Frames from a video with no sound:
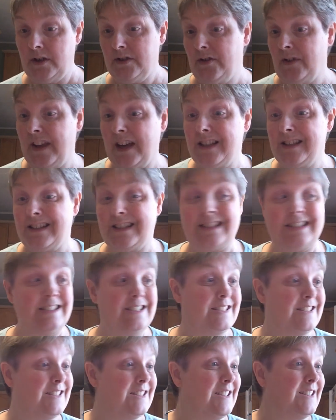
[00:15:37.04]
So
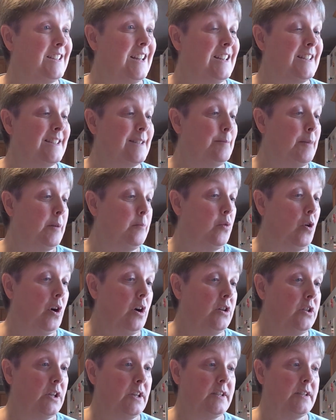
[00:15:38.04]
that's my
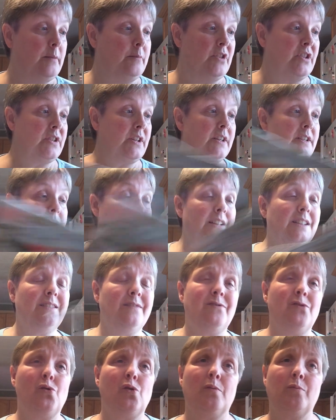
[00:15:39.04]
projects. I'm just going to take the
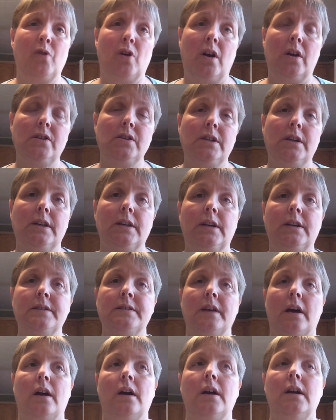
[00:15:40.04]
4
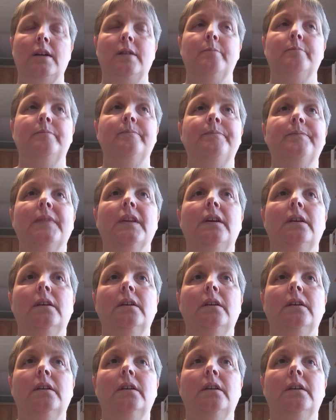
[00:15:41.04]
projects. I'm